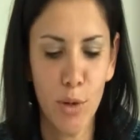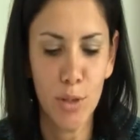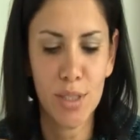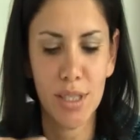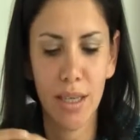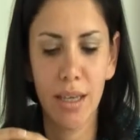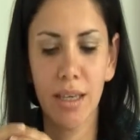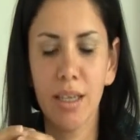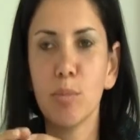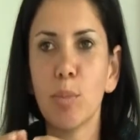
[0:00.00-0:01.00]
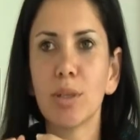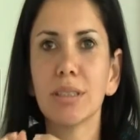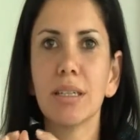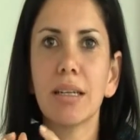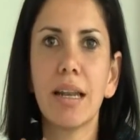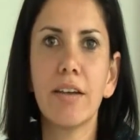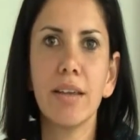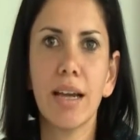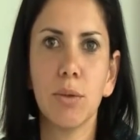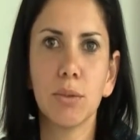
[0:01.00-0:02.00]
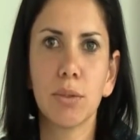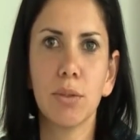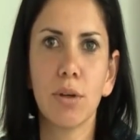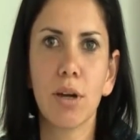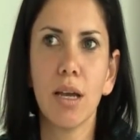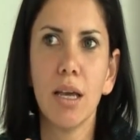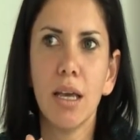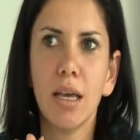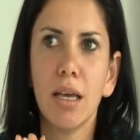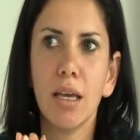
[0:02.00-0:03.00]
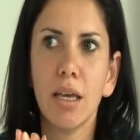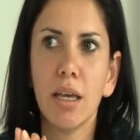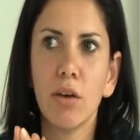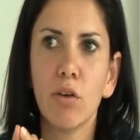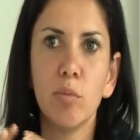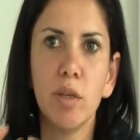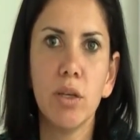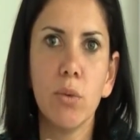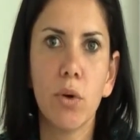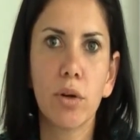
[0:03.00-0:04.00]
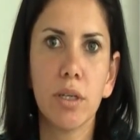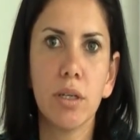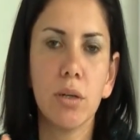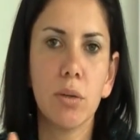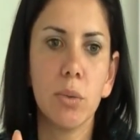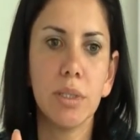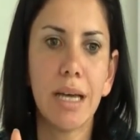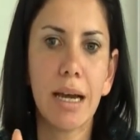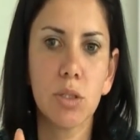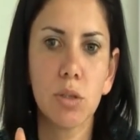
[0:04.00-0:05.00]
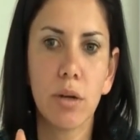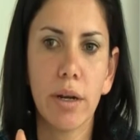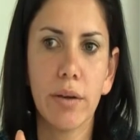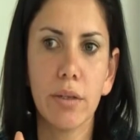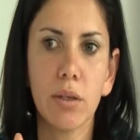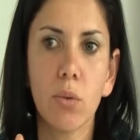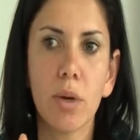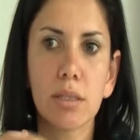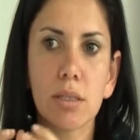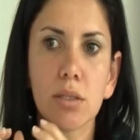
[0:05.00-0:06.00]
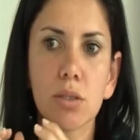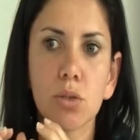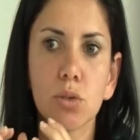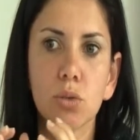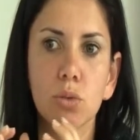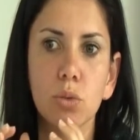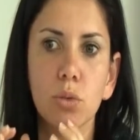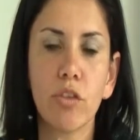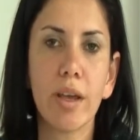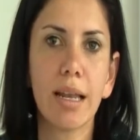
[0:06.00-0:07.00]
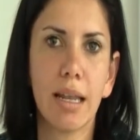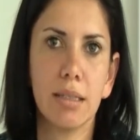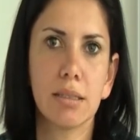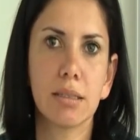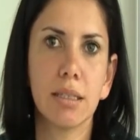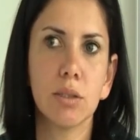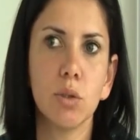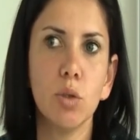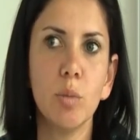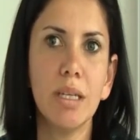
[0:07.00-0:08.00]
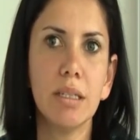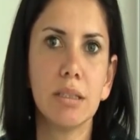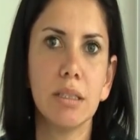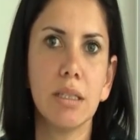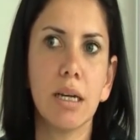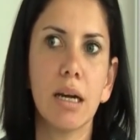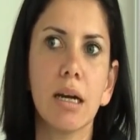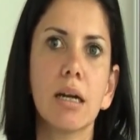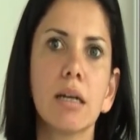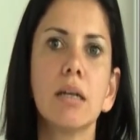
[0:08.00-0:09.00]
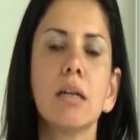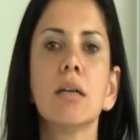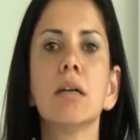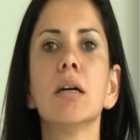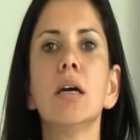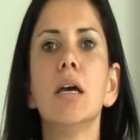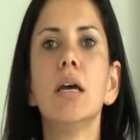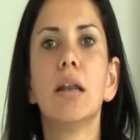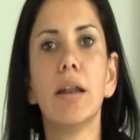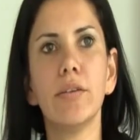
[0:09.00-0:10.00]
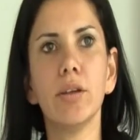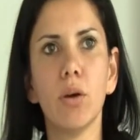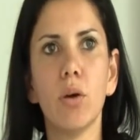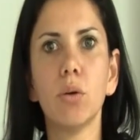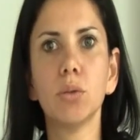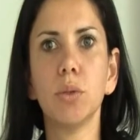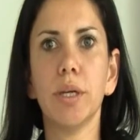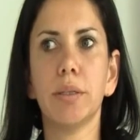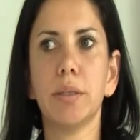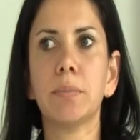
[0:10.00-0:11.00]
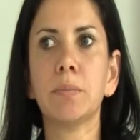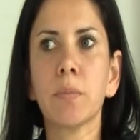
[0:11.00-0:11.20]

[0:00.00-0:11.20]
most important learning outcome of being working with action learning was to realize that humility and learning go together.